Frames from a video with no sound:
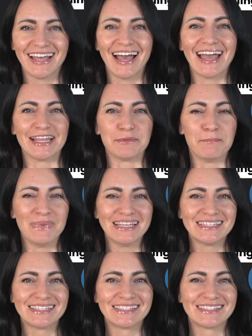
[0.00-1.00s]

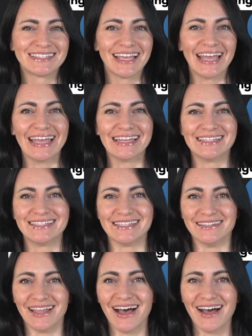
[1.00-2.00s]
Admit and
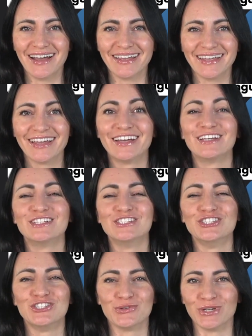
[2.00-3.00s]
deny
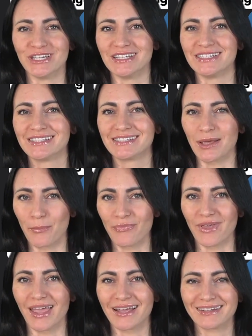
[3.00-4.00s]
doing
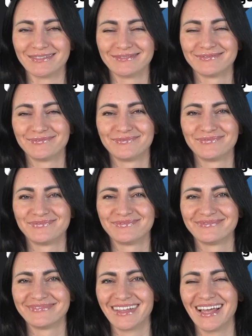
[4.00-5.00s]
something.
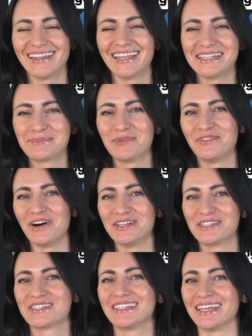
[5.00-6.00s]
Let's move on
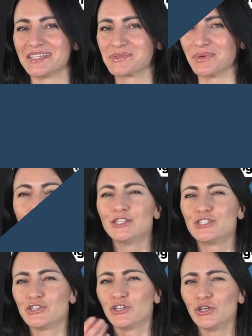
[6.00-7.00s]
to the next one.
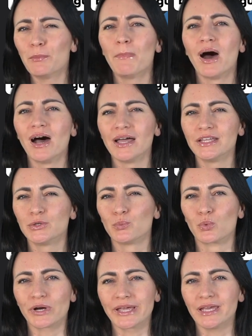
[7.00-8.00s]
Do you mind
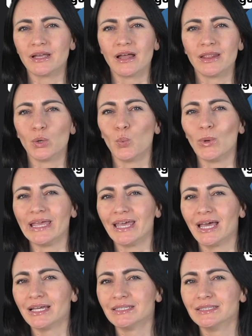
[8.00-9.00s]
working on the
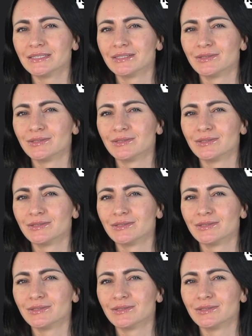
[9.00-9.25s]
weekend?